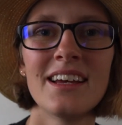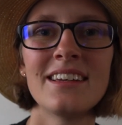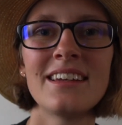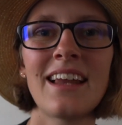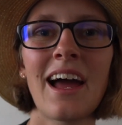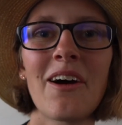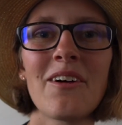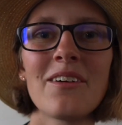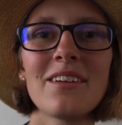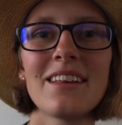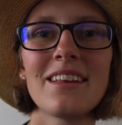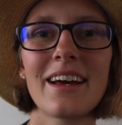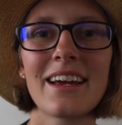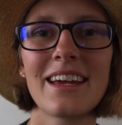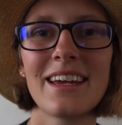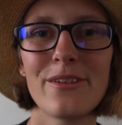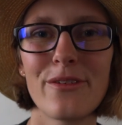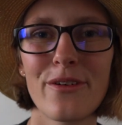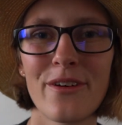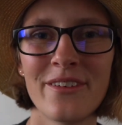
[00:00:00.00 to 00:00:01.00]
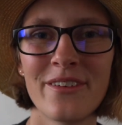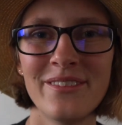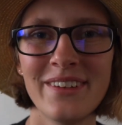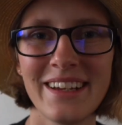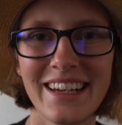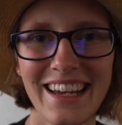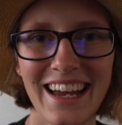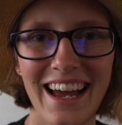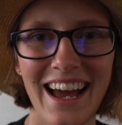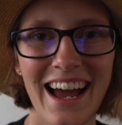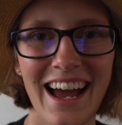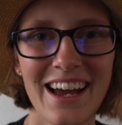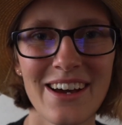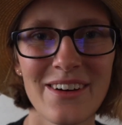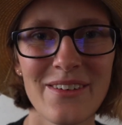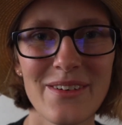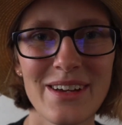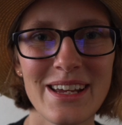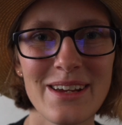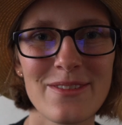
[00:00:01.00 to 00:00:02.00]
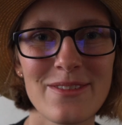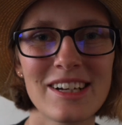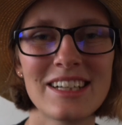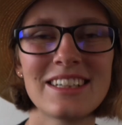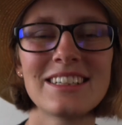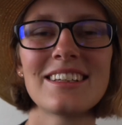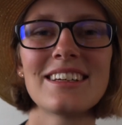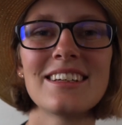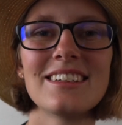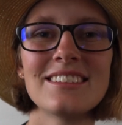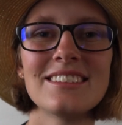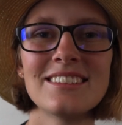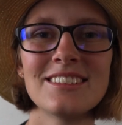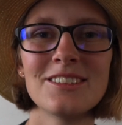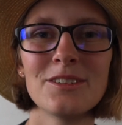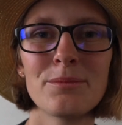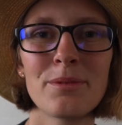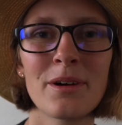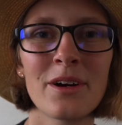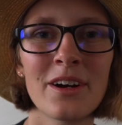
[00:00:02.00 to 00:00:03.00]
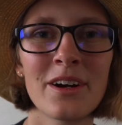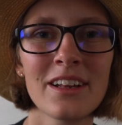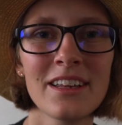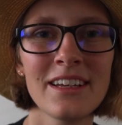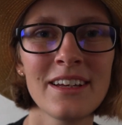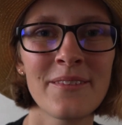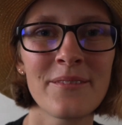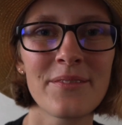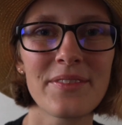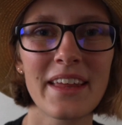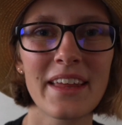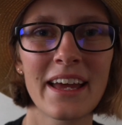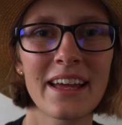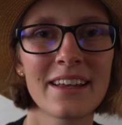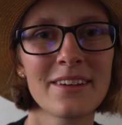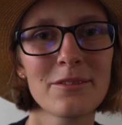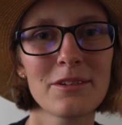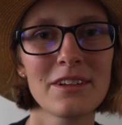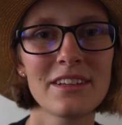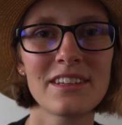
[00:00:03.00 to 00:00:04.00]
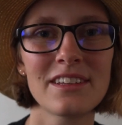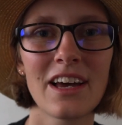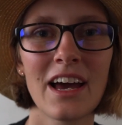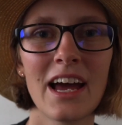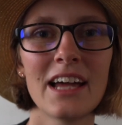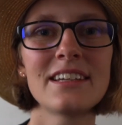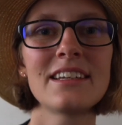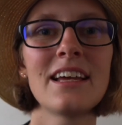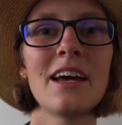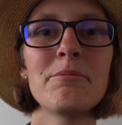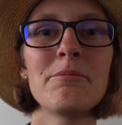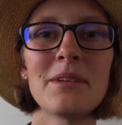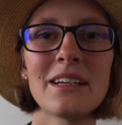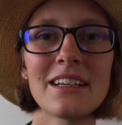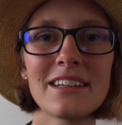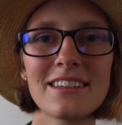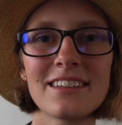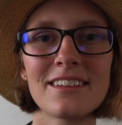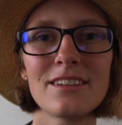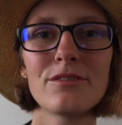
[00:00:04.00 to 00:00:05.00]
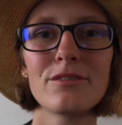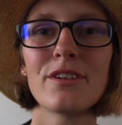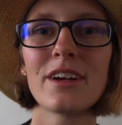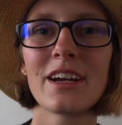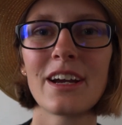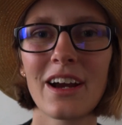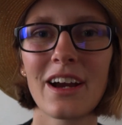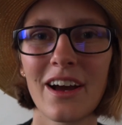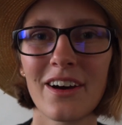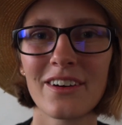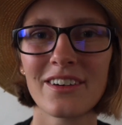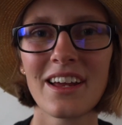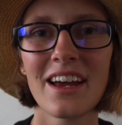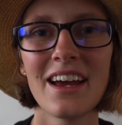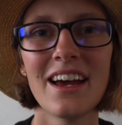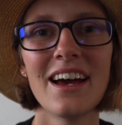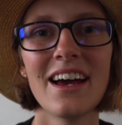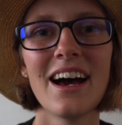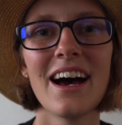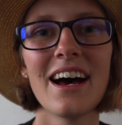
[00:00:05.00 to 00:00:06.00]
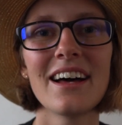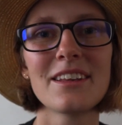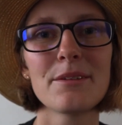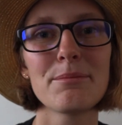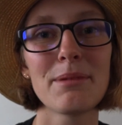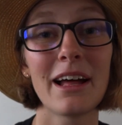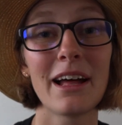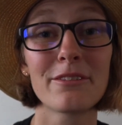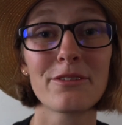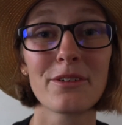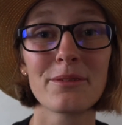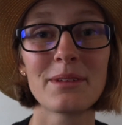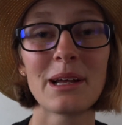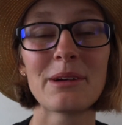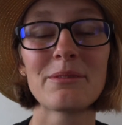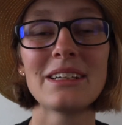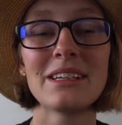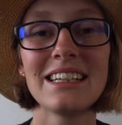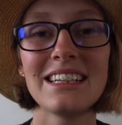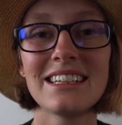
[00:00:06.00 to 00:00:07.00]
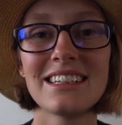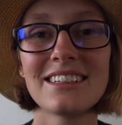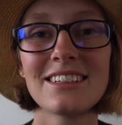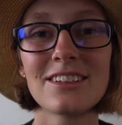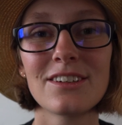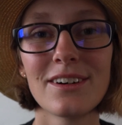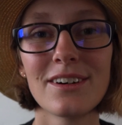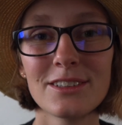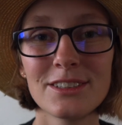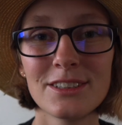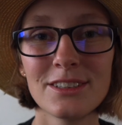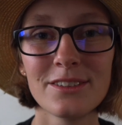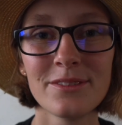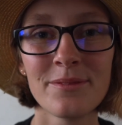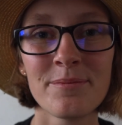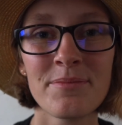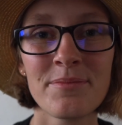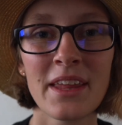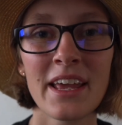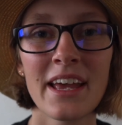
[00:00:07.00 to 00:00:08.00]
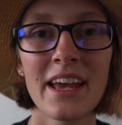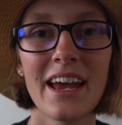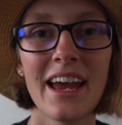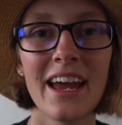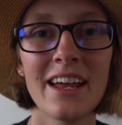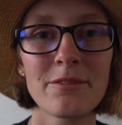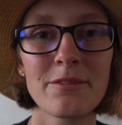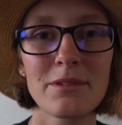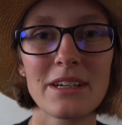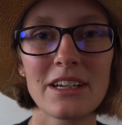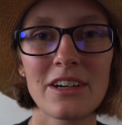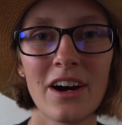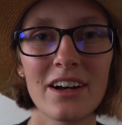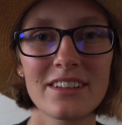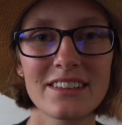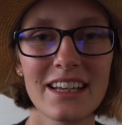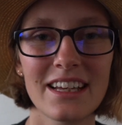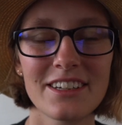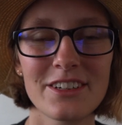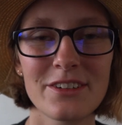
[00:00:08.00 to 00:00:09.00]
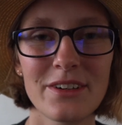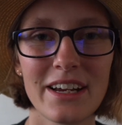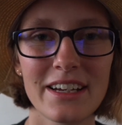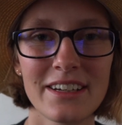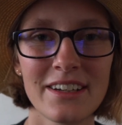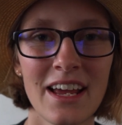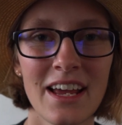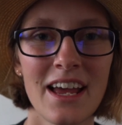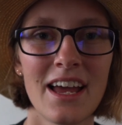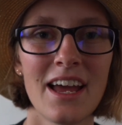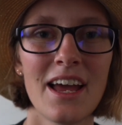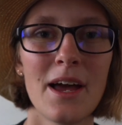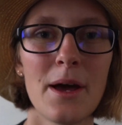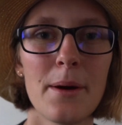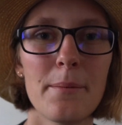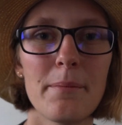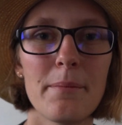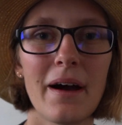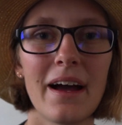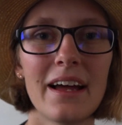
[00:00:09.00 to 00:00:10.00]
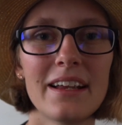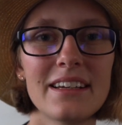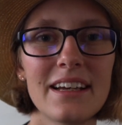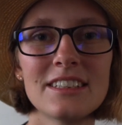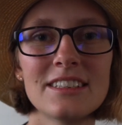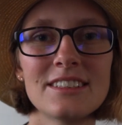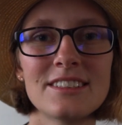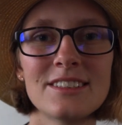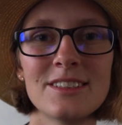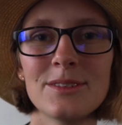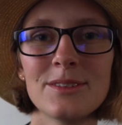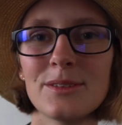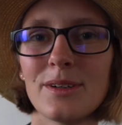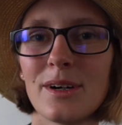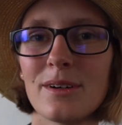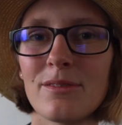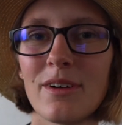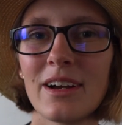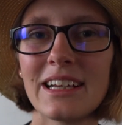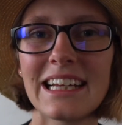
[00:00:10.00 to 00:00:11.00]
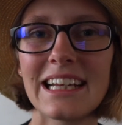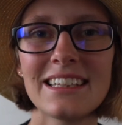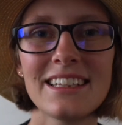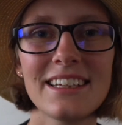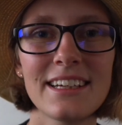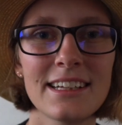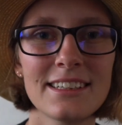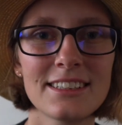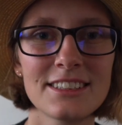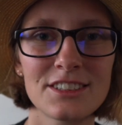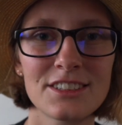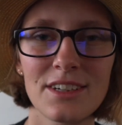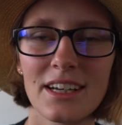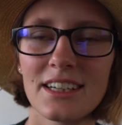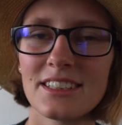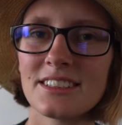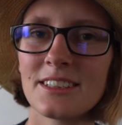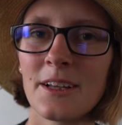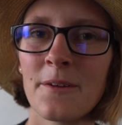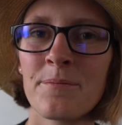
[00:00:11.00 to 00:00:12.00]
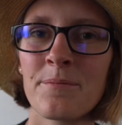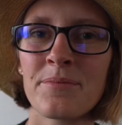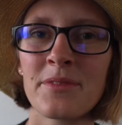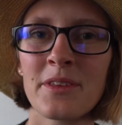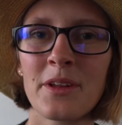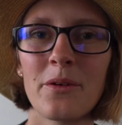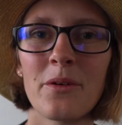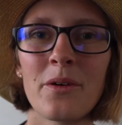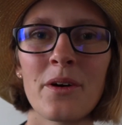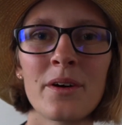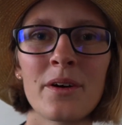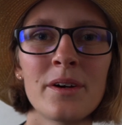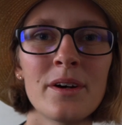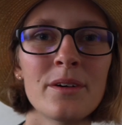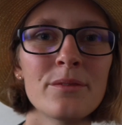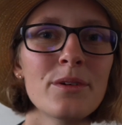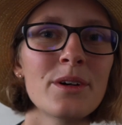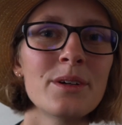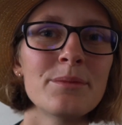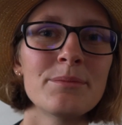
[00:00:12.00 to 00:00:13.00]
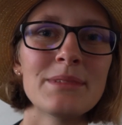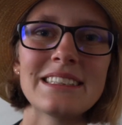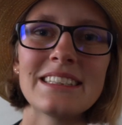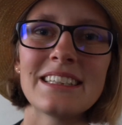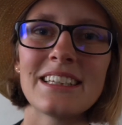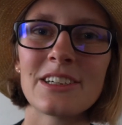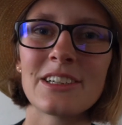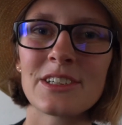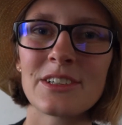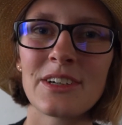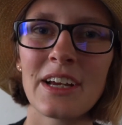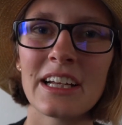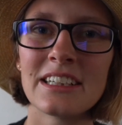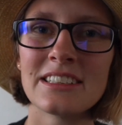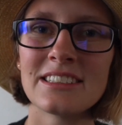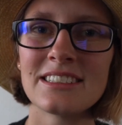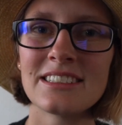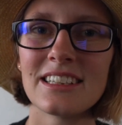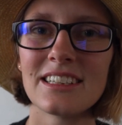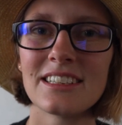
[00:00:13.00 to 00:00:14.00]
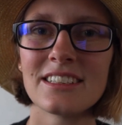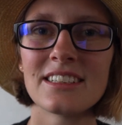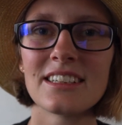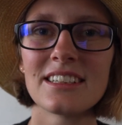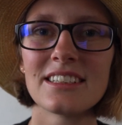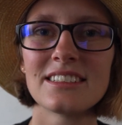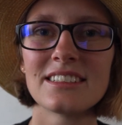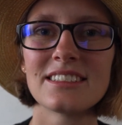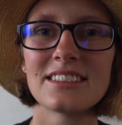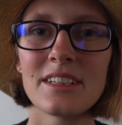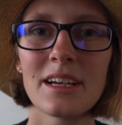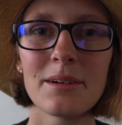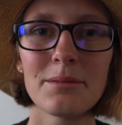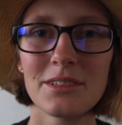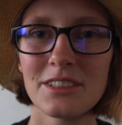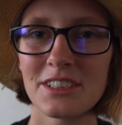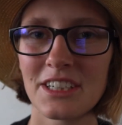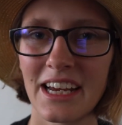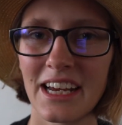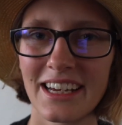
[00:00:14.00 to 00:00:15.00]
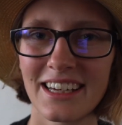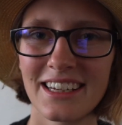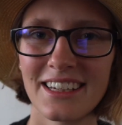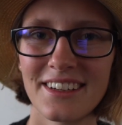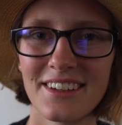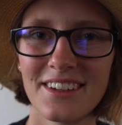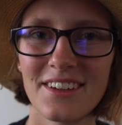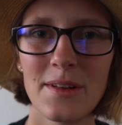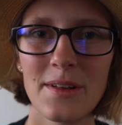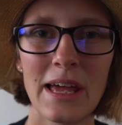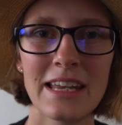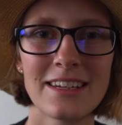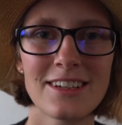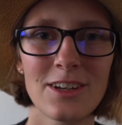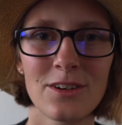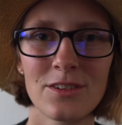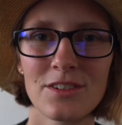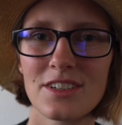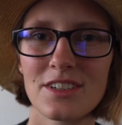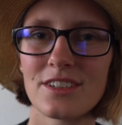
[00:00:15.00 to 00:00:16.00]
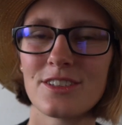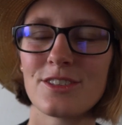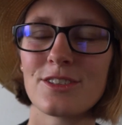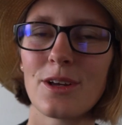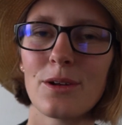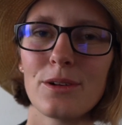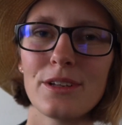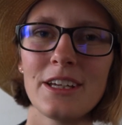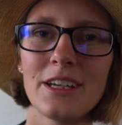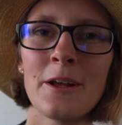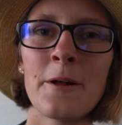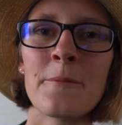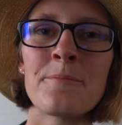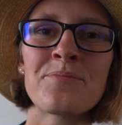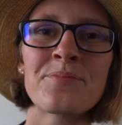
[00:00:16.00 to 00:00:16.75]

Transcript: Now, lucky for me, we went super early and we still had 10 minutes to figure out the platform that we needed to go to, and we caught that train. But just to avoid any kind of stress or avoid missing your trains, just double check and don't just solely